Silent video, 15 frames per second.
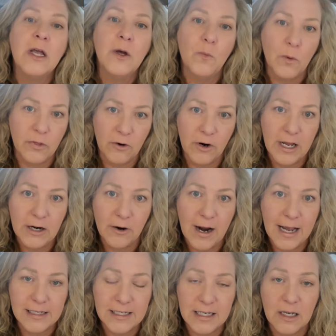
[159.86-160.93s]
when they're
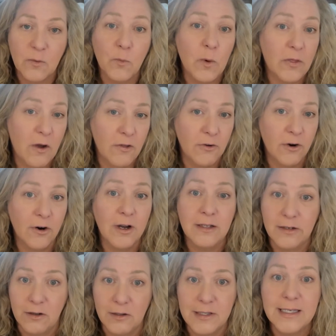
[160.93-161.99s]
interacting with other
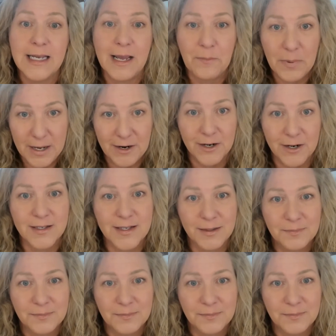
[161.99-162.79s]
adults and peers.